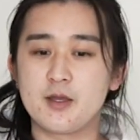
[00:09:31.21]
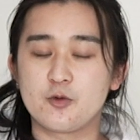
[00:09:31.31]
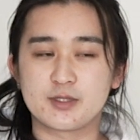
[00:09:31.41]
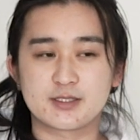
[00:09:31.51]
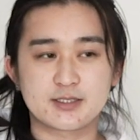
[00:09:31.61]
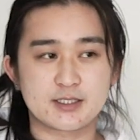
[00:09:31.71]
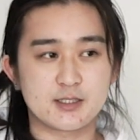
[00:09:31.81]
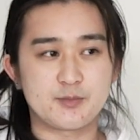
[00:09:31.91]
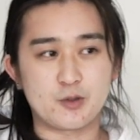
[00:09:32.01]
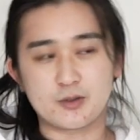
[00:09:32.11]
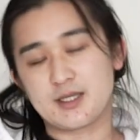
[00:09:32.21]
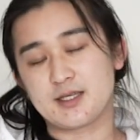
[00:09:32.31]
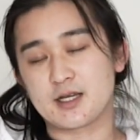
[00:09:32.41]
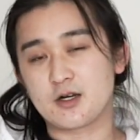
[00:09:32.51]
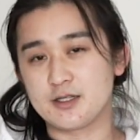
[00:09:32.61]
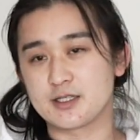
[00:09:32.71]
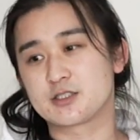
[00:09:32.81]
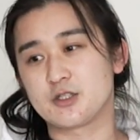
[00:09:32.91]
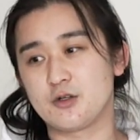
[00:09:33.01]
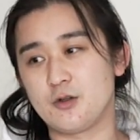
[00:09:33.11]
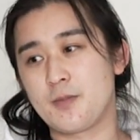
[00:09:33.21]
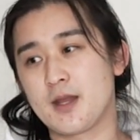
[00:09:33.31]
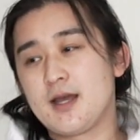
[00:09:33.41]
with such a bulky iconic sole.